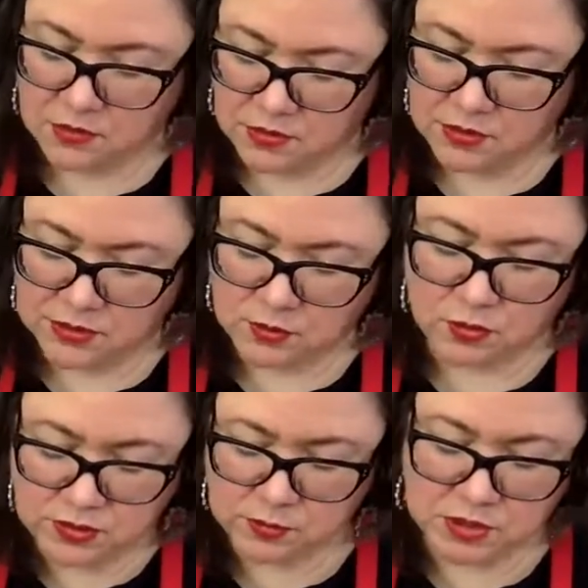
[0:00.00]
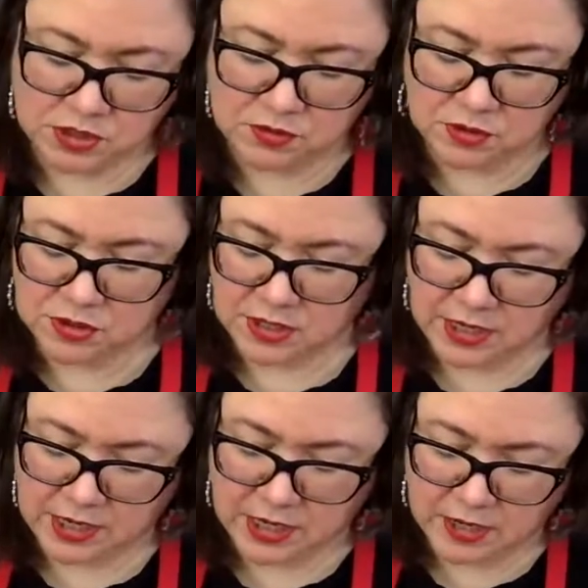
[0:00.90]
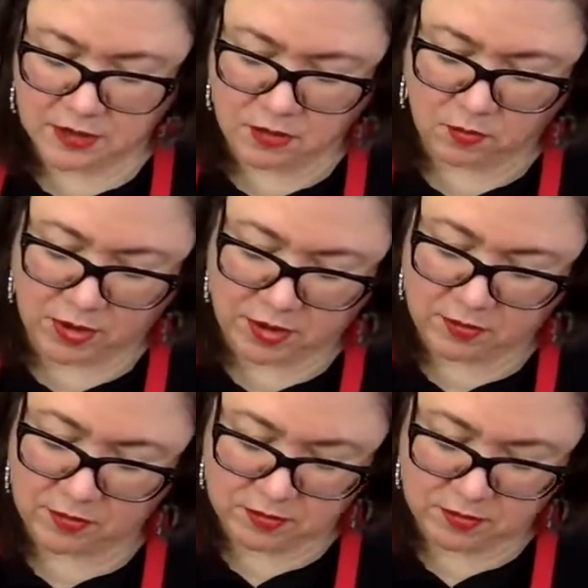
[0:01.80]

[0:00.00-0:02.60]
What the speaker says: the source material that I cut around.